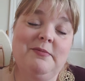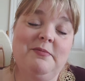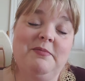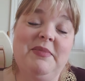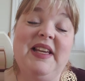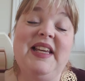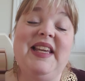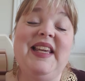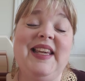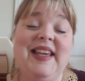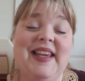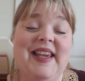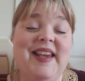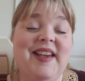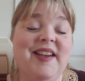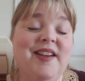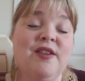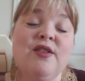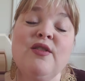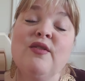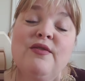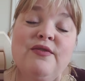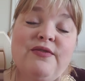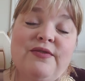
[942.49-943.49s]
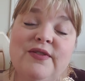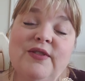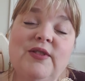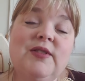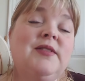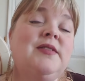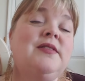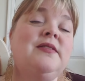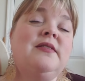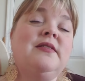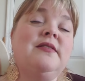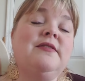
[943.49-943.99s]
Be
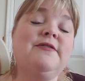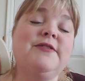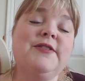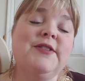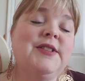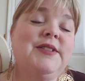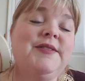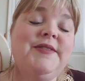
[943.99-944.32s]
careful, full